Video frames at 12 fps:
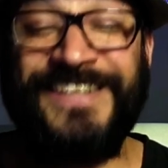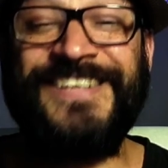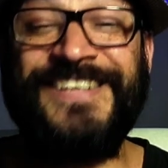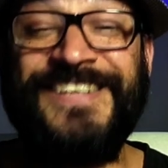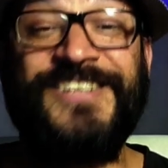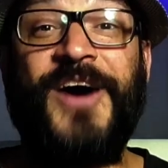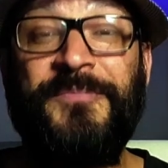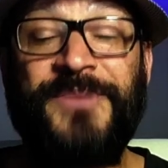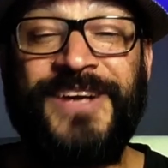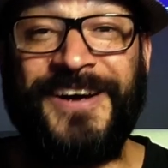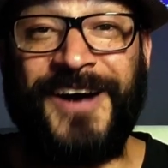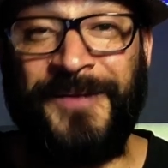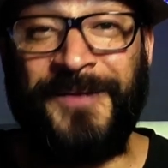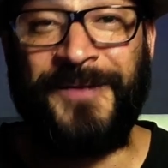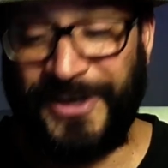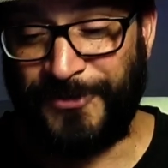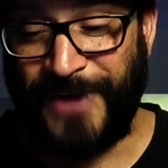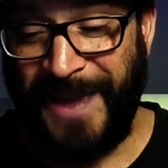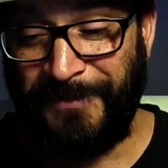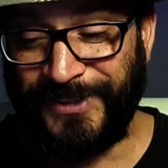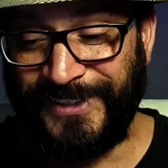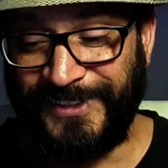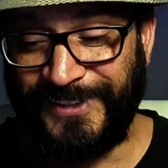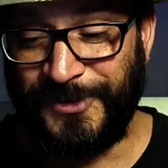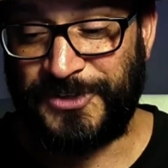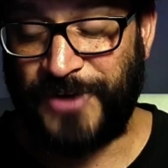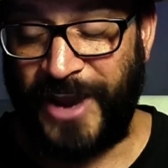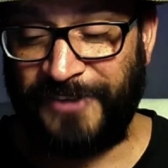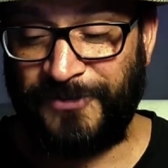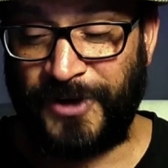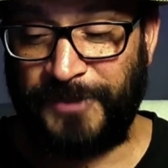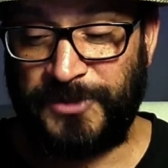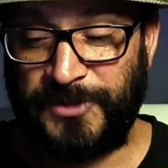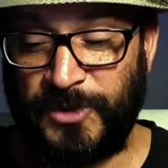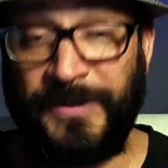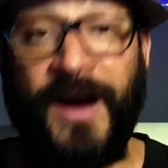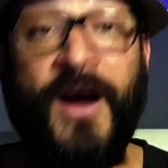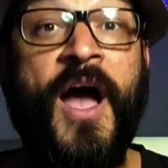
I'm going to ramble and lose track of what I'm talking about.